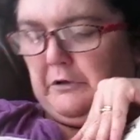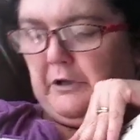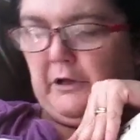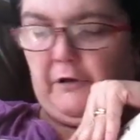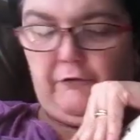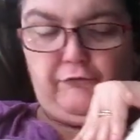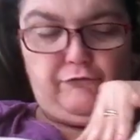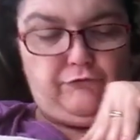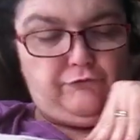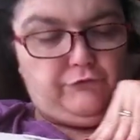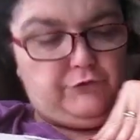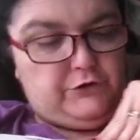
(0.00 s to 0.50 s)

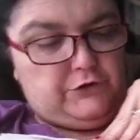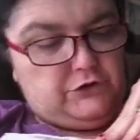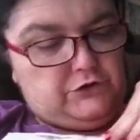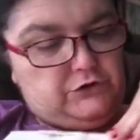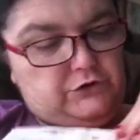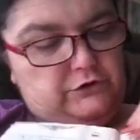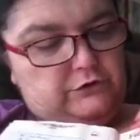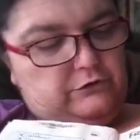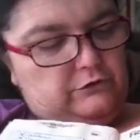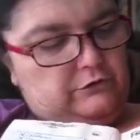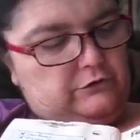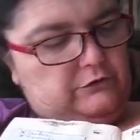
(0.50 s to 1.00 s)
every
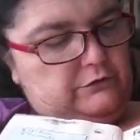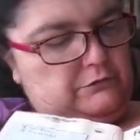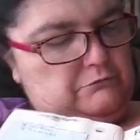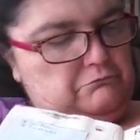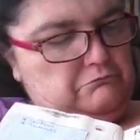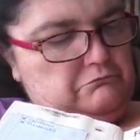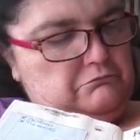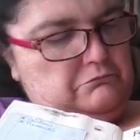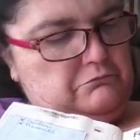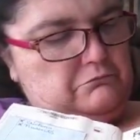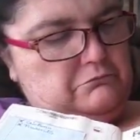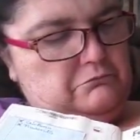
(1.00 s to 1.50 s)

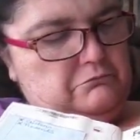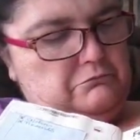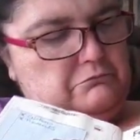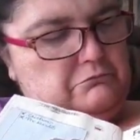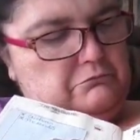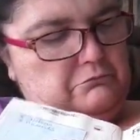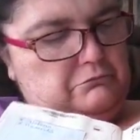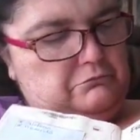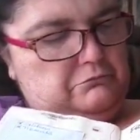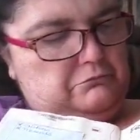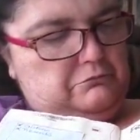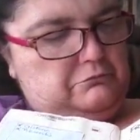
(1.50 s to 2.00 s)
time.
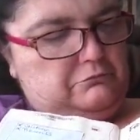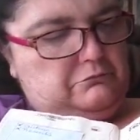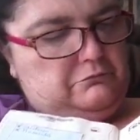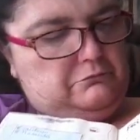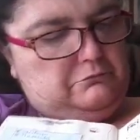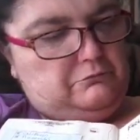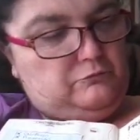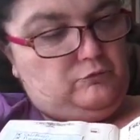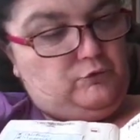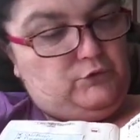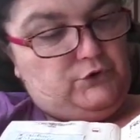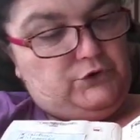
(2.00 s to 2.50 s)

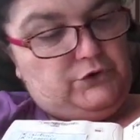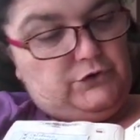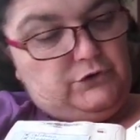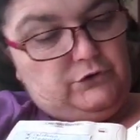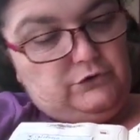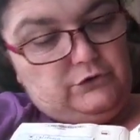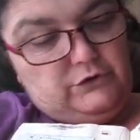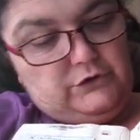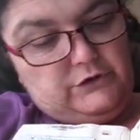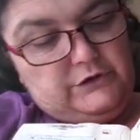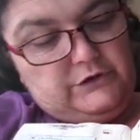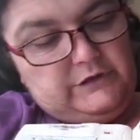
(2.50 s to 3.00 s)
We're
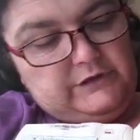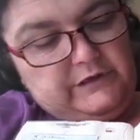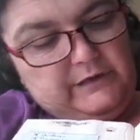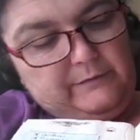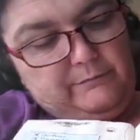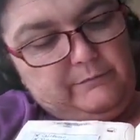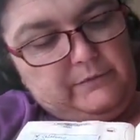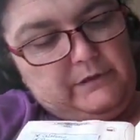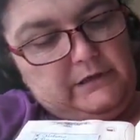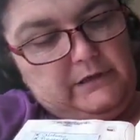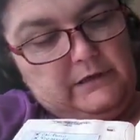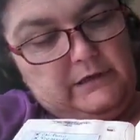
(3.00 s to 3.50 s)
still in
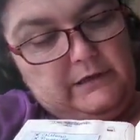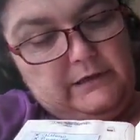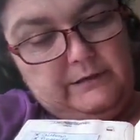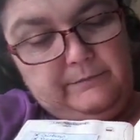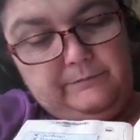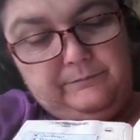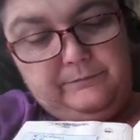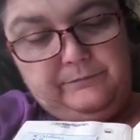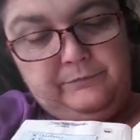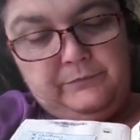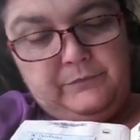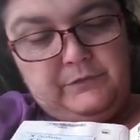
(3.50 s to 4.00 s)
December
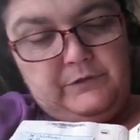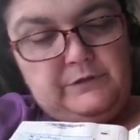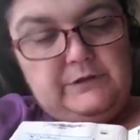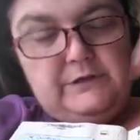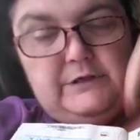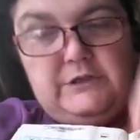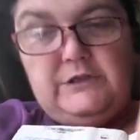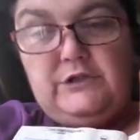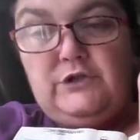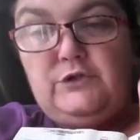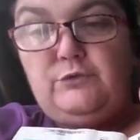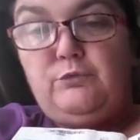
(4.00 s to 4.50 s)
here.
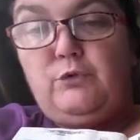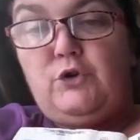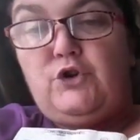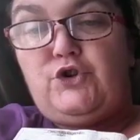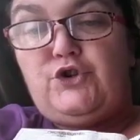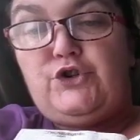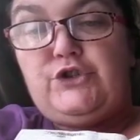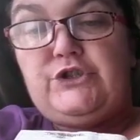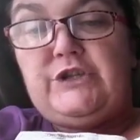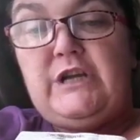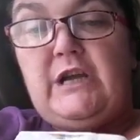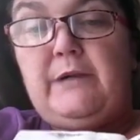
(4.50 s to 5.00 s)
This is
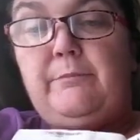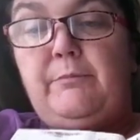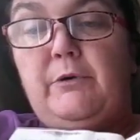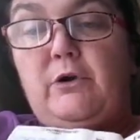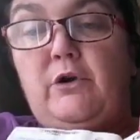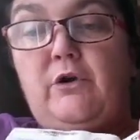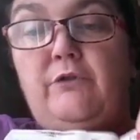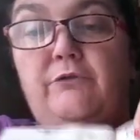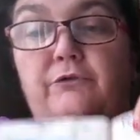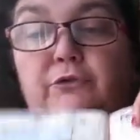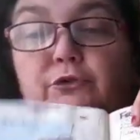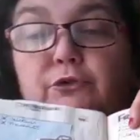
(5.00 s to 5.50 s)
washi tape I
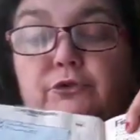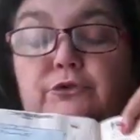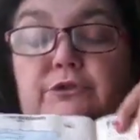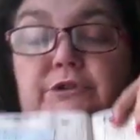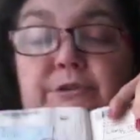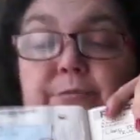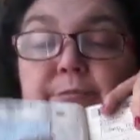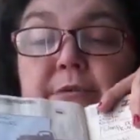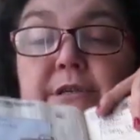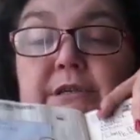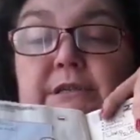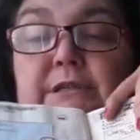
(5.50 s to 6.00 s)
got for
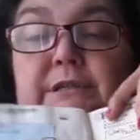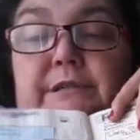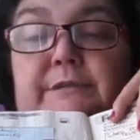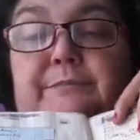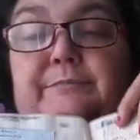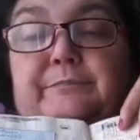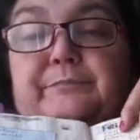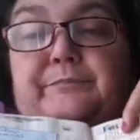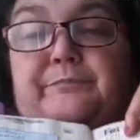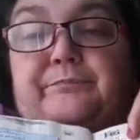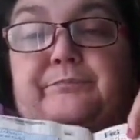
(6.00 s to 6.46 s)
Christmas.